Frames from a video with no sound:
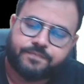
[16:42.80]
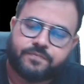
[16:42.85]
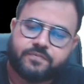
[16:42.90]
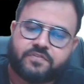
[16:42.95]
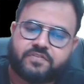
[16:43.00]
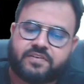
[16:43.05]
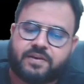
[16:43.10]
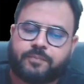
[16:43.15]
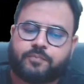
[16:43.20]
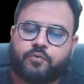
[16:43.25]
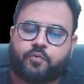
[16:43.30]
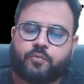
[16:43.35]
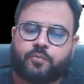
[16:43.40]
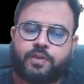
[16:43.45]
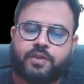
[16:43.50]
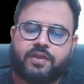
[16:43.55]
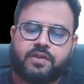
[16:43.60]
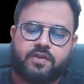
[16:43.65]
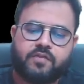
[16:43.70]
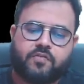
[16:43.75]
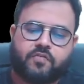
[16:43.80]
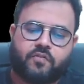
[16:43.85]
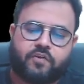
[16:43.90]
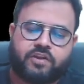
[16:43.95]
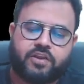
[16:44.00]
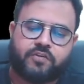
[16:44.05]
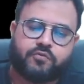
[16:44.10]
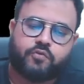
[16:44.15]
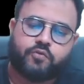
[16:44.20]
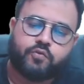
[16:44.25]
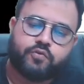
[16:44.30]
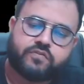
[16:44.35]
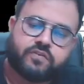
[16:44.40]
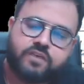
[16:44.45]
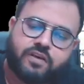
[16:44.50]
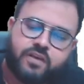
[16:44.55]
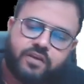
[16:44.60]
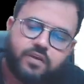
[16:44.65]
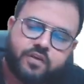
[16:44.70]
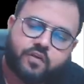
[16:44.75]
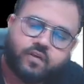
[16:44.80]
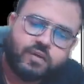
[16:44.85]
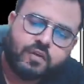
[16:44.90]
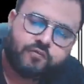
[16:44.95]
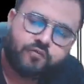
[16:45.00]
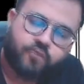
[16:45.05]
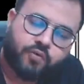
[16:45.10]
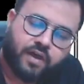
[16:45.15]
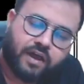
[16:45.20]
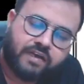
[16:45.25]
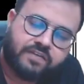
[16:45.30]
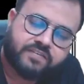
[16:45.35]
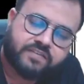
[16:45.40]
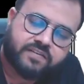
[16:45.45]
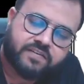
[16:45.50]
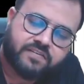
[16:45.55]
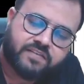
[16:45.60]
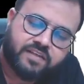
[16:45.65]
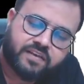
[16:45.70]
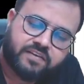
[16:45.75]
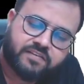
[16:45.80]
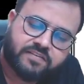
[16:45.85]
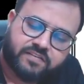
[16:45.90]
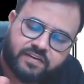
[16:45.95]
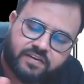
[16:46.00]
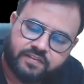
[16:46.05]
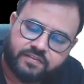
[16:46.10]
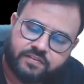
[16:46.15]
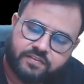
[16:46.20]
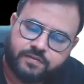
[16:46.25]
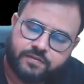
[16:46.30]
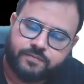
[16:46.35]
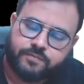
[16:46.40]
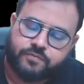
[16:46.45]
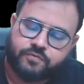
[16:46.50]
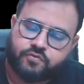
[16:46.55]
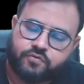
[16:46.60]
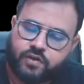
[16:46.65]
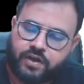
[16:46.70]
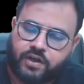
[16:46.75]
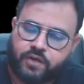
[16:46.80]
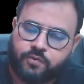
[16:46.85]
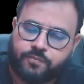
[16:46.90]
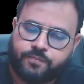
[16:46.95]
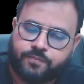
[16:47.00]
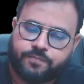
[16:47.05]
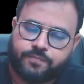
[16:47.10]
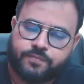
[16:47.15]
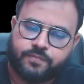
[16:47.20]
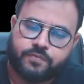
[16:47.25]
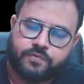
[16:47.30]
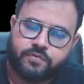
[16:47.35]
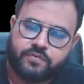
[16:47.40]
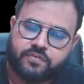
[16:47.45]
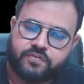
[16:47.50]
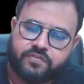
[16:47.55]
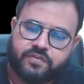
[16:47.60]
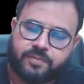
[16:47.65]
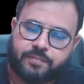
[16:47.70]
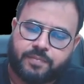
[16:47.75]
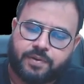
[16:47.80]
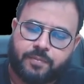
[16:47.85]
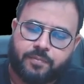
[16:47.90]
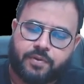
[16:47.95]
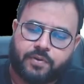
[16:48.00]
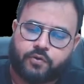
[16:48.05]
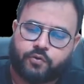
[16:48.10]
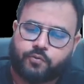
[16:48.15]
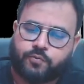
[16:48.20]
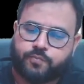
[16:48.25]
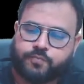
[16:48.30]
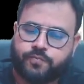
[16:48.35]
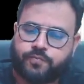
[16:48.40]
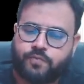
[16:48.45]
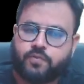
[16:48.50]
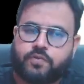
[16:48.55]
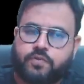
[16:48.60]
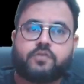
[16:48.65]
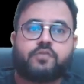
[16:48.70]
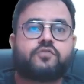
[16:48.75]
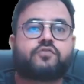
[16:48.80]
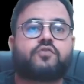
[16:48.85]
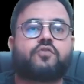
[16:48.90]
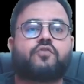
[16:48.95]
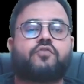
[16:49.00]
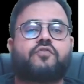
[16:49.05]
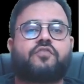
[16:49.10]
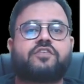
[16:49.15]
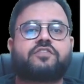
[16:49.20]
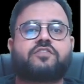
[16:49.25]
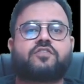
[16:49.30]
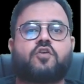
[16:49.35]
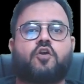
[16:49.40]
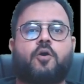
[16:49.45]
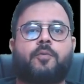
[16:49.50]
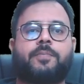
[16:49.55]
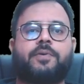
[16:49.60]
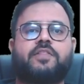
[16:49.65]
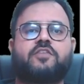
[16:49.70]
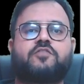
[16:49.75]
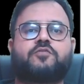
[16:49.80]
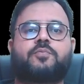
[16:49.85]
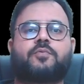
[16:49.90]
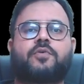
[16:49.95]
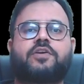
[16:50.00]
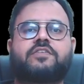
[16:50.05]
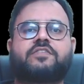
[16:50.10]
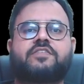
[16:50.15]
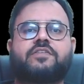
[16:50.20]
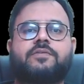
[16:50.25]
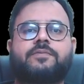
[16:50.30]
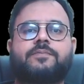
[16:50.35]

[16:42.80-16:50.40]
Step 2 mein what you have to do, sir? You have to assess their strength. Right down step number 2. So first copy this point, sir.